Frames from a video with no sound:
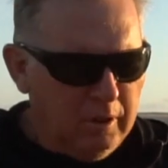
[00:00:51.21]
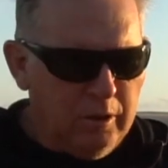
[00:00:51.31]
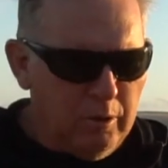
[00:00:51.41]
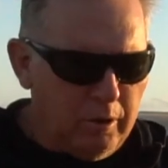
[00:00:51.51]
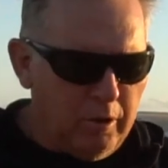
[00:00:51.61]

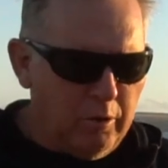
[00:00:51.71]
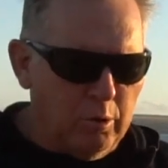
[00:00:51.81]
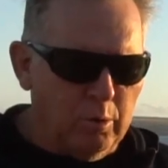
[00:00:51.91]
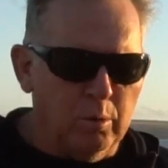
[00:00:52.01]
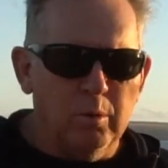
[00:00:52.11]
you're not gonna
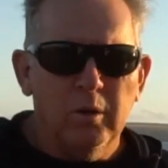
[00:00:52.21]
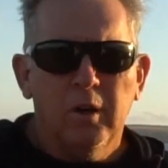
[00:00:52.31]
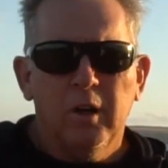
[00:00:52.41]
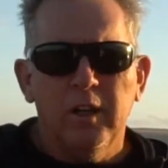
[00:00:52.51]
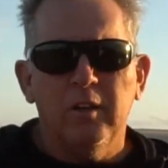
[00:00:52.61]
do
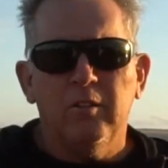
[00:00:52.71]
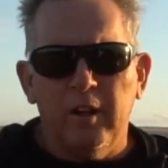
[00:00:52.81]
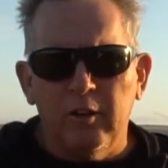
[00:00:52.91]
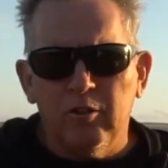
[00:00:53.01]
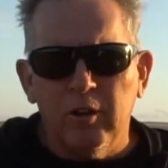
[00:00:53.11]

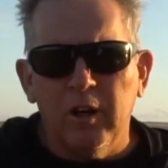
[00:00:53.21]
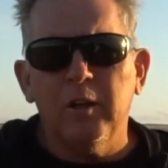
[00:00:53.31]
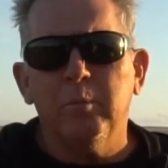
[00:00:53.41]
intentionally,